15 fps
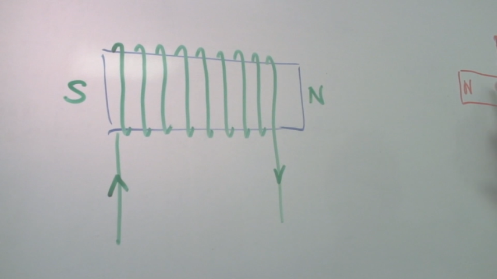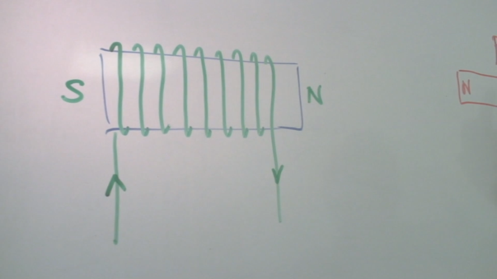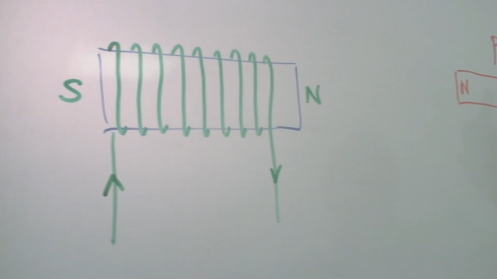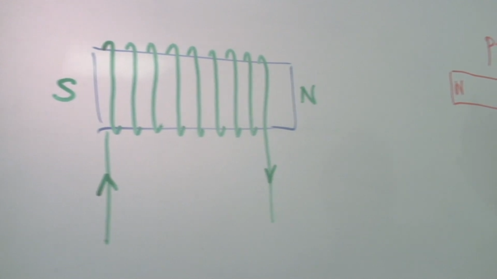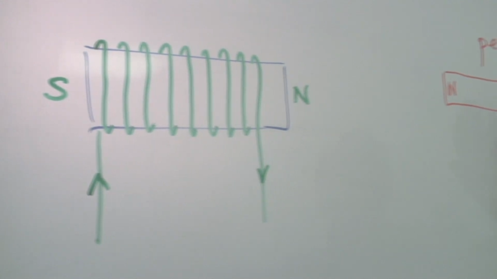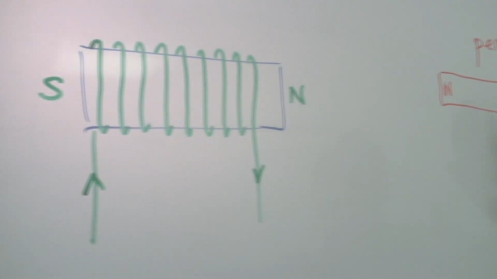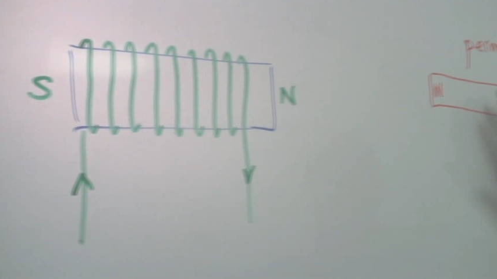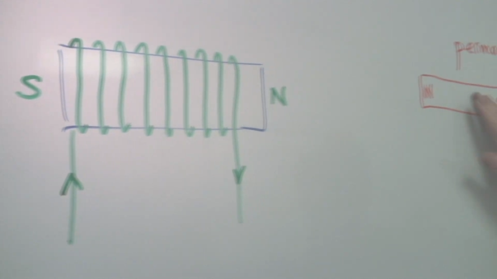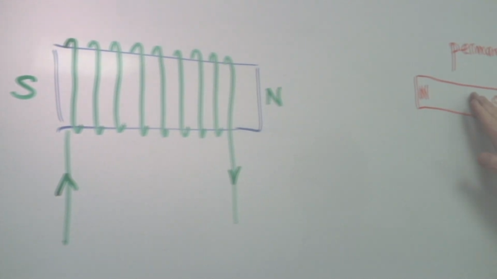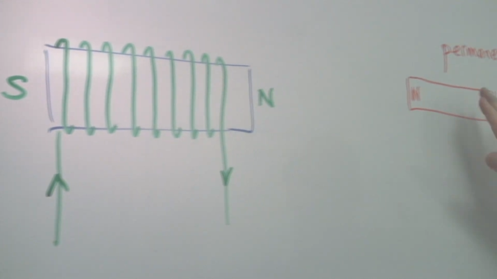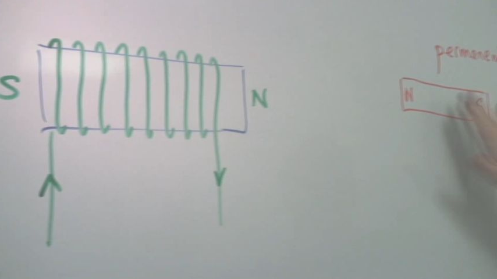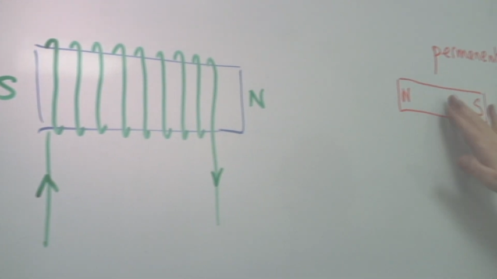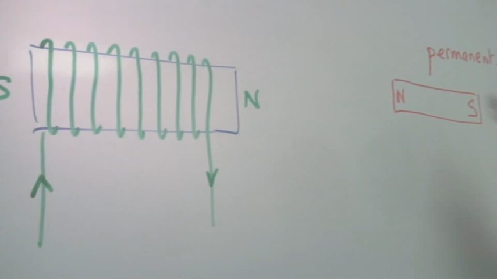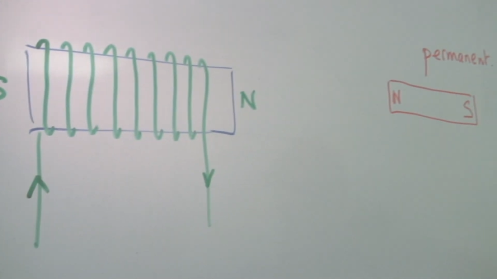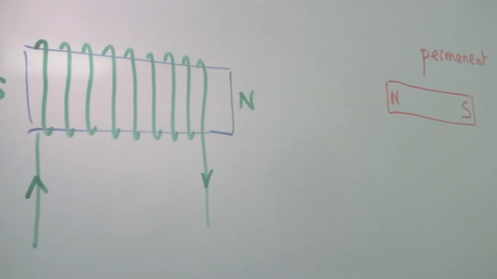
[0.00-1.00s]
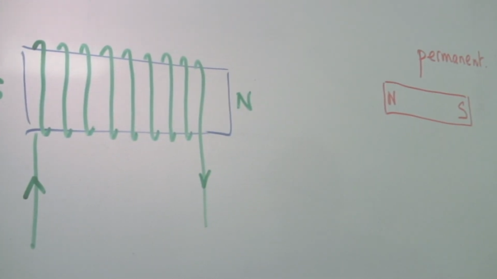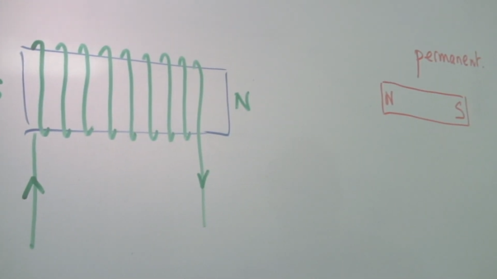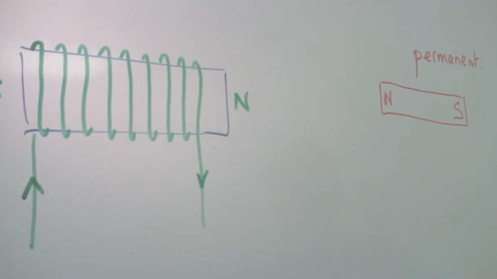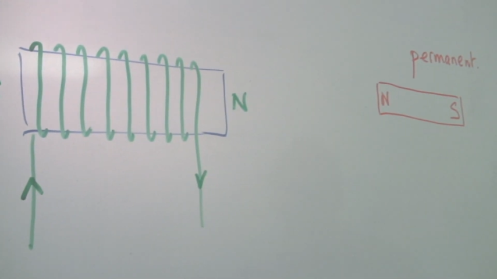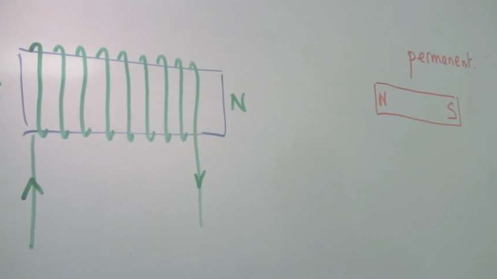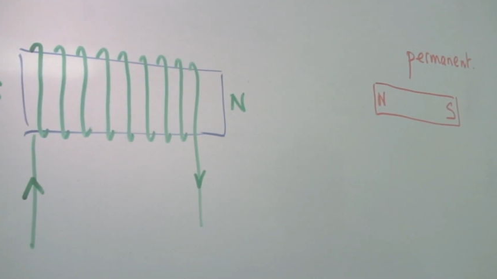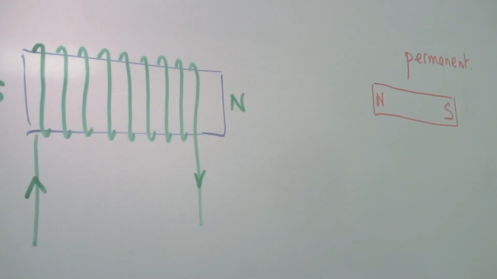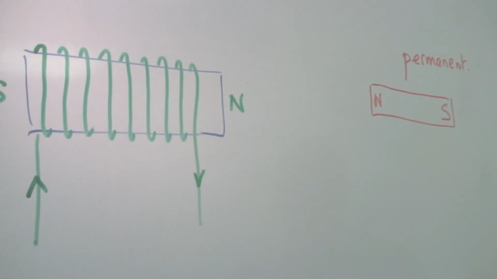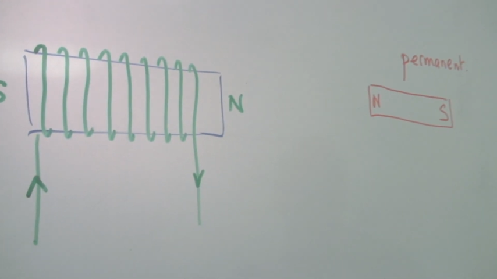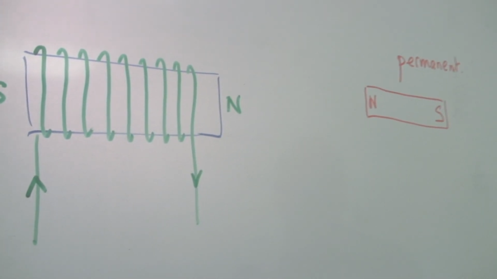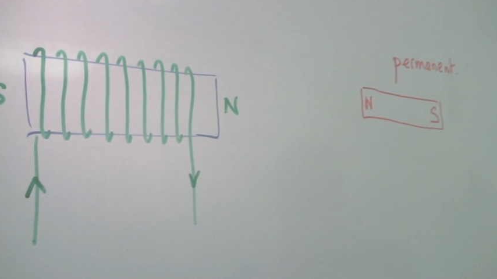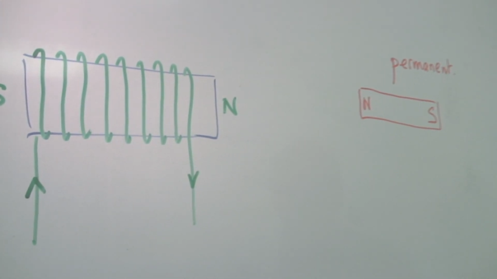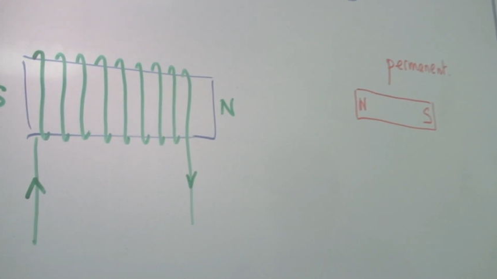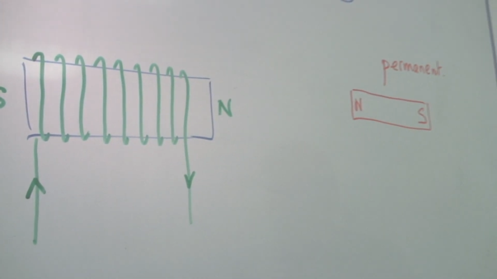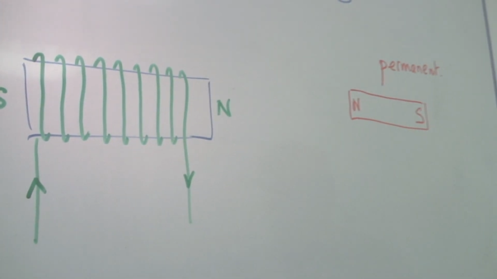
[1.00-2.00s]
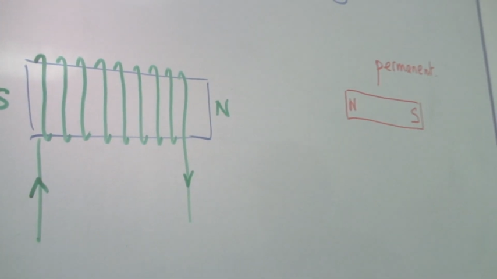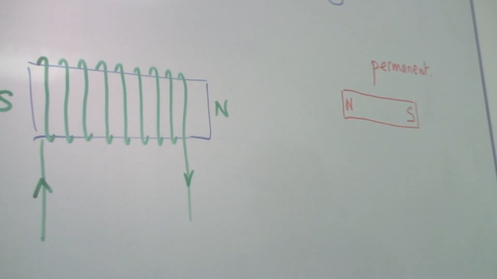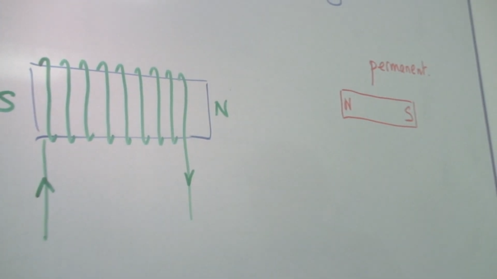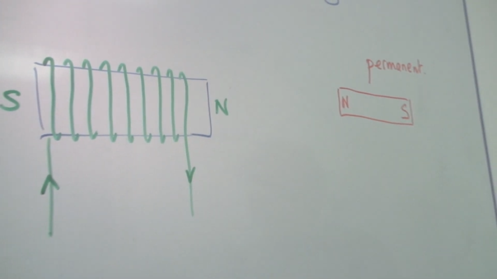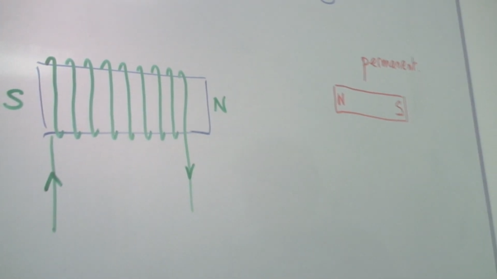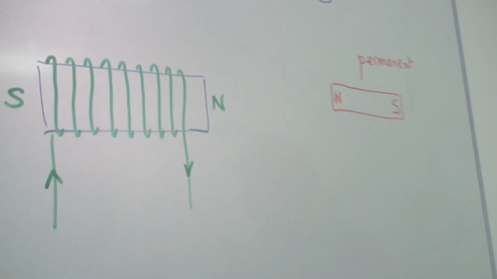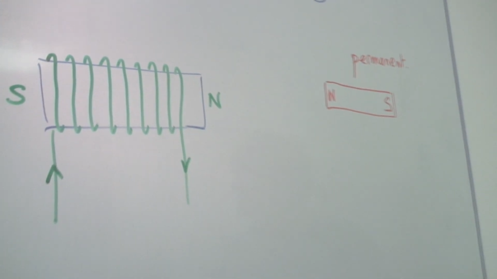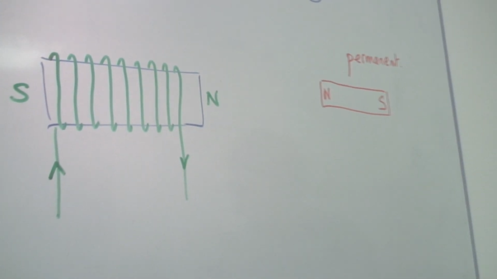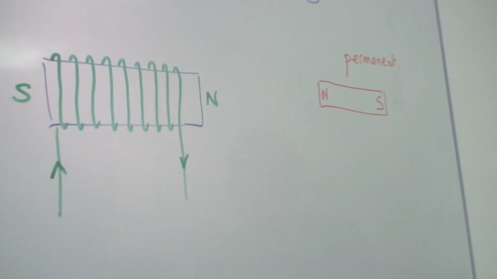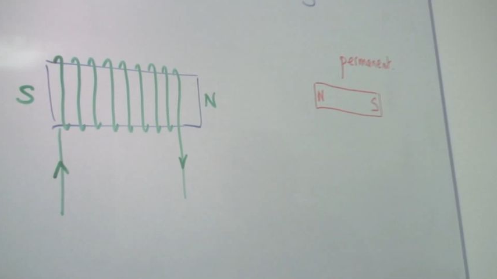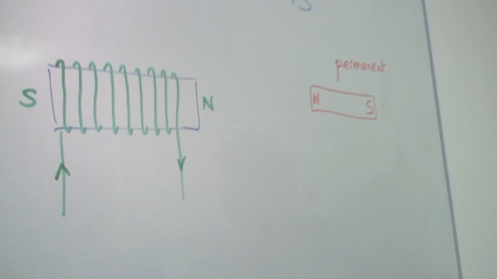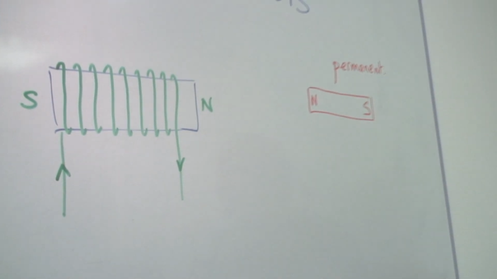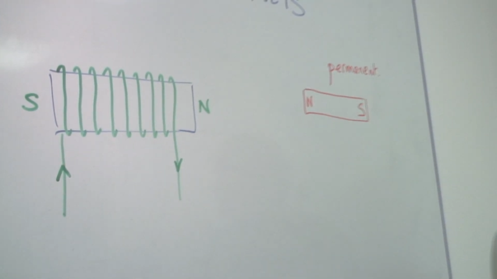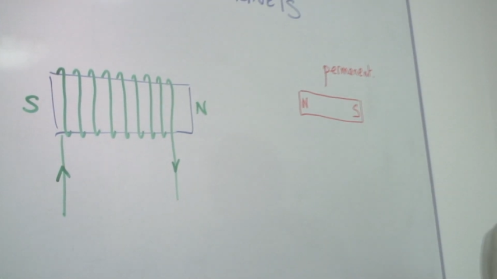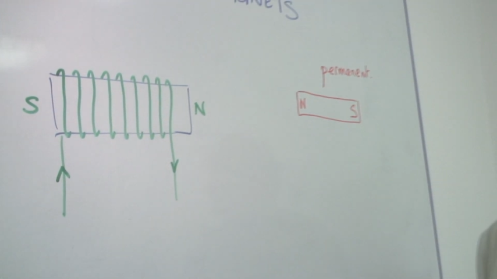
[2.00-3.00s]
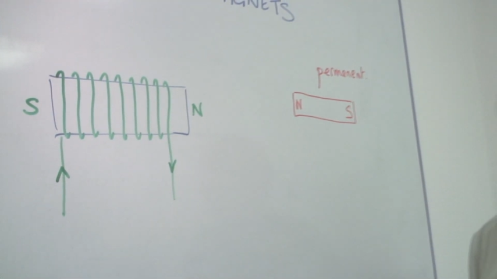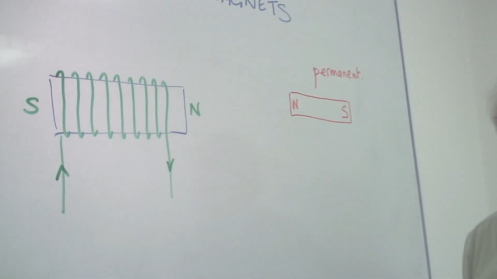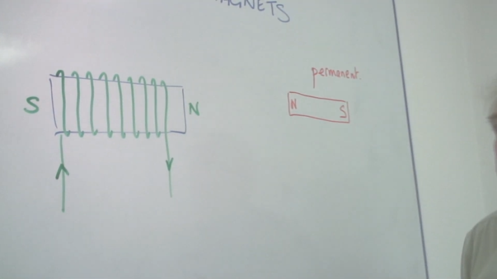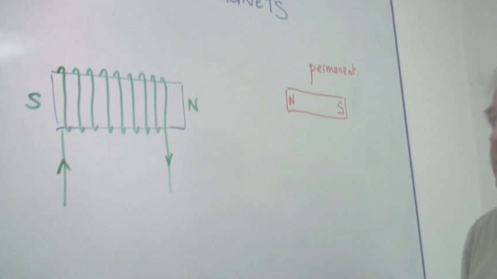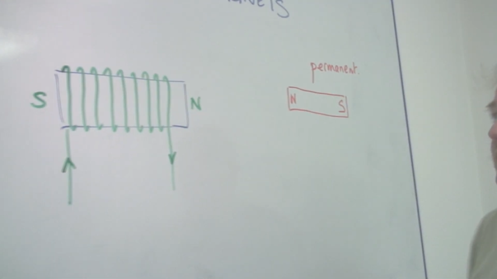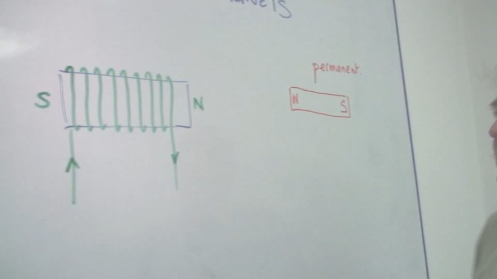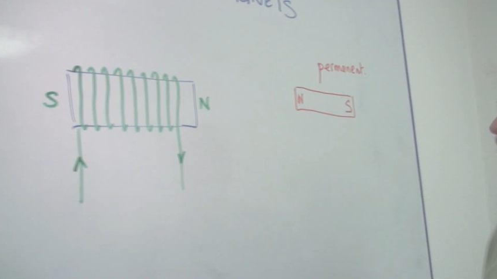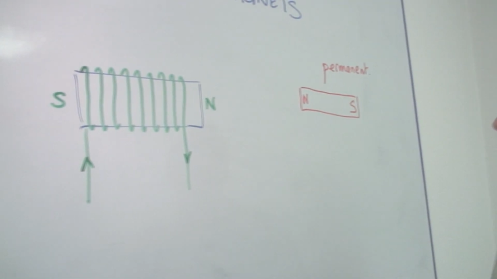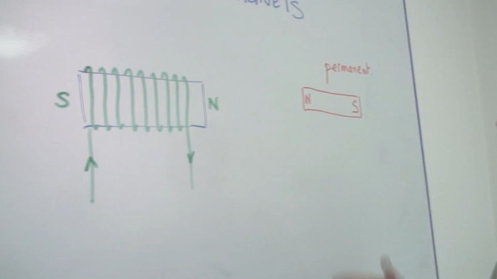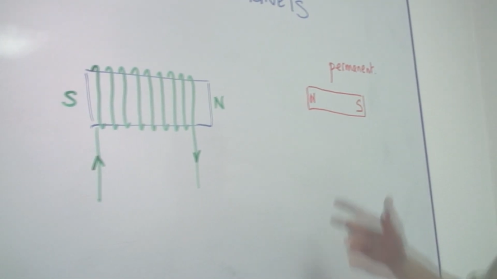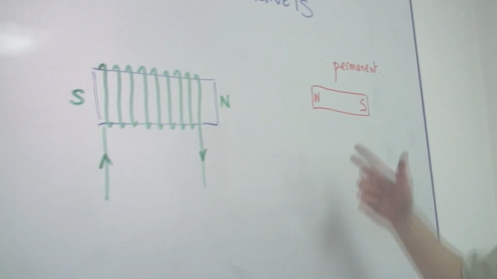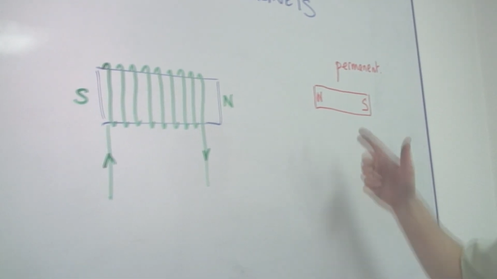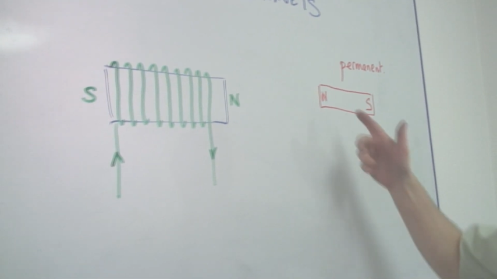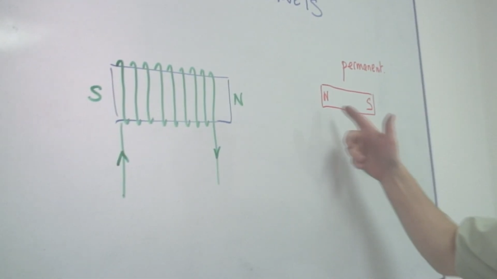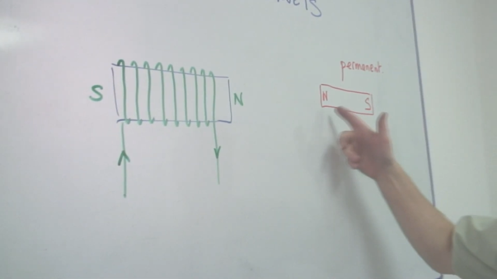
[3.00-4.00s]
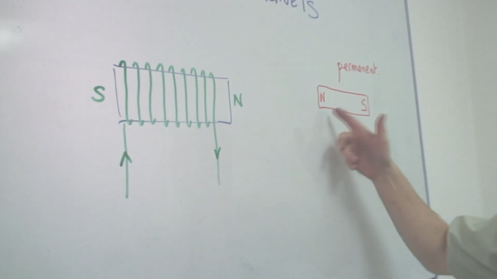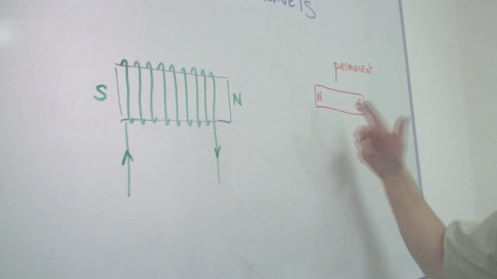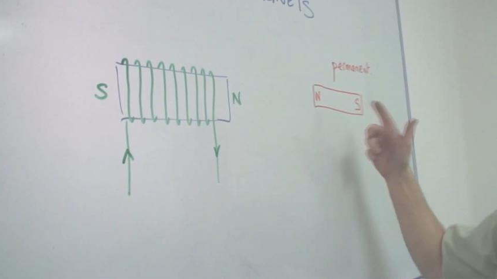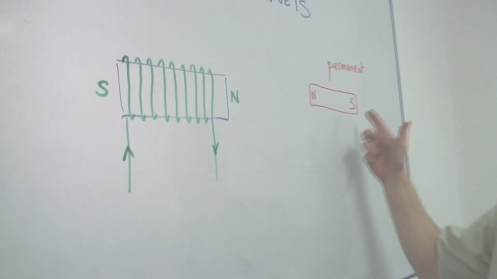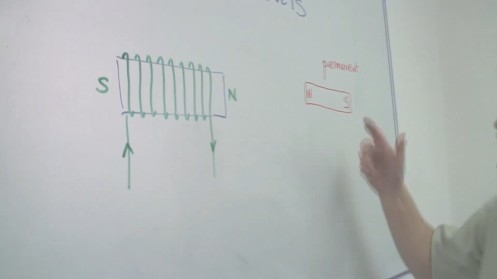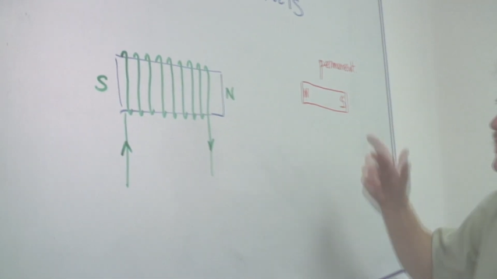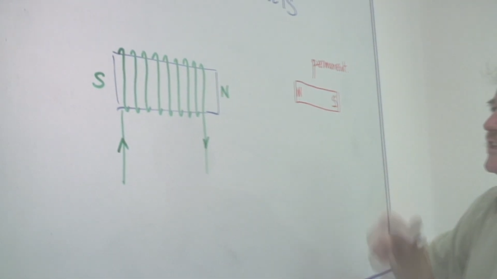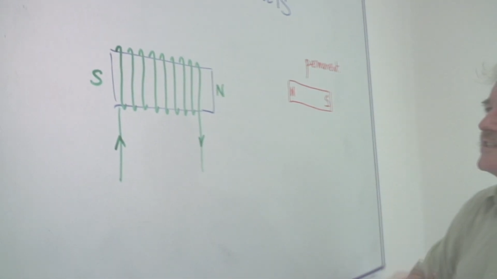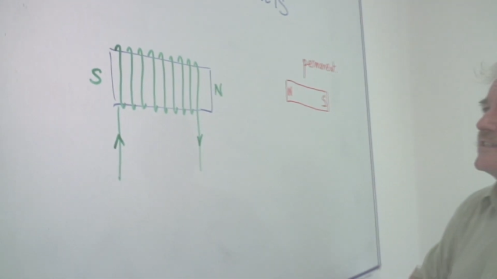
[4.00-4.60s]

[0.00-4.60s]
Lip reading: (no speaker visible)